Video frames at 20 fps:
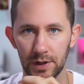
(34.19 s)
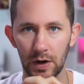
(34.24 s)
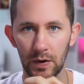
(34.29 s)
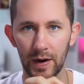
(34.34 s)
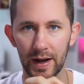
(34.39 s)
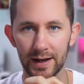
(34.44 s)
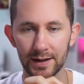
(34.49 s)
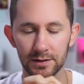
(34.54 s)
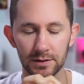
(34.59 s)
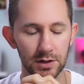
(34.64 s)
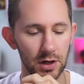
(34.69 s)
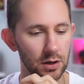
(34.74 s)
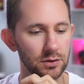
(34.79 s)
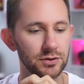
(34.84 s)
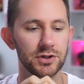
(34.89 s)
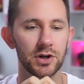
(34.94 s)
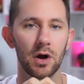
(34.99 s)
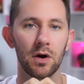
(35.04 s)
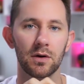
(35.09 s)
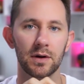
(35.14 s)
All right,
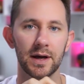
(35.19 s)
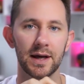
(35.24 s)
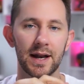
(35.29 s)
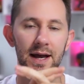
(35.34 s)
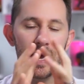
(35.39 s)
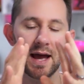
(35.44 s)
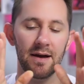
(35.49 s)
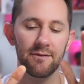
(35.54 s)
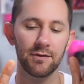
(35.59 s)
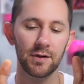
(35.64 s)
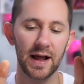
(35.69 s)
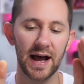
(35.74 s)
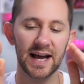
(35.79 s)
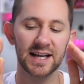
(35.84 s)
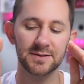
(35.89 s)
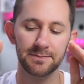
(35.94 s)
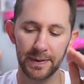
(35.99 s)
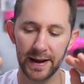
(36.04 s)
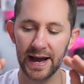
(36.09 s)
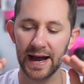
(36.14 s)
no joke. And I have
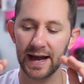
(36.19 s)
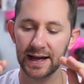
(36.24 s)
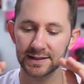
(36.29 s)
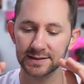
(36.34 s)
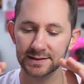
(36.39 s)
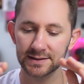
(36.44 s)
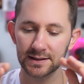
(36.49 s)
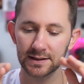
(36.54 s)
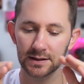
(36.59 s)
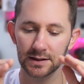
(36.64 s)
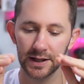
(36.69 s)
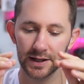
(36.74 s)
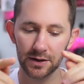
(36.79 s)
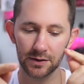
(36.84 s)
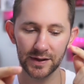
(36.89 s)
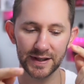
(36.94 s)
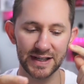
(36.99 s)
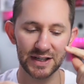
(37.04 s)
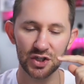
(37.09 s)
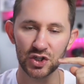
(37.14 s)
LastPass
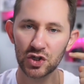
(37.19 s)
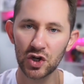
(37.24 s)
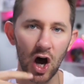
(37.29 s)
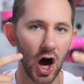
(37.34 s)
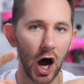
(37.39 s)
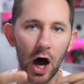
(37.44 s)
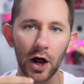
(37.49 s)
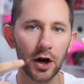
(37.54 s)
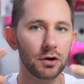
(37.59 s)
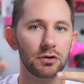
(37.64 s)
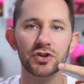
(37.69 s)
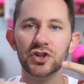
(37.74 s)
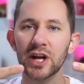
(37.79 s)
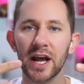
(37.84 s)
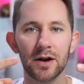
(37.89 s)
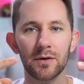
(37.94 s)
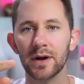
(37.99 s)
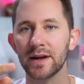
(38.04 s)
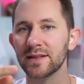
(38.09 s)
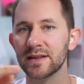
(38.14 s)
literally
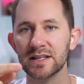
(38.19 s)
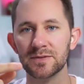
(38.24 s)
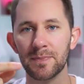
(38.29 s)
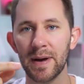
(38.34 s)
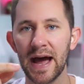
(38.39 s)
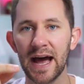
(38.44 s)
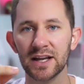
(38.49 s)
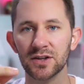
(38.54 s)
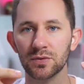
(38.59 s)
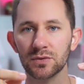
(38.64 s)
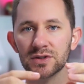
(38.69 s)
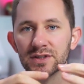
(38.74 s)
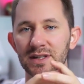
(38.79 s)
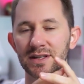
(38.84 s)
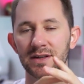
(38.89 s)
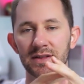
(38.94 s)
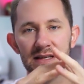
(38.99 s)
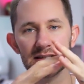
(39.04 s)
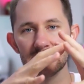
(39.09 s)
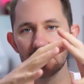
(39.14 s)
auto-generate these
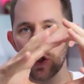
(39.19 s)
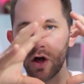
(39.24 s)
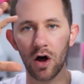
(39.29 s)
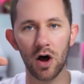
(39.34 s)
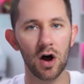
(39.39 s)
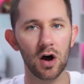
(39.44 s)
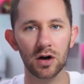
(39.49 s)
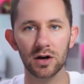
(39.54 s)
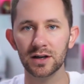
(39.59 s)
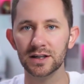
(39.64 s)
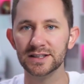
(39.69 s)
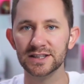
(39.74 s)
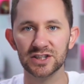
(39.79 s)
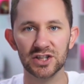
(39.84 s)
passwords into these long,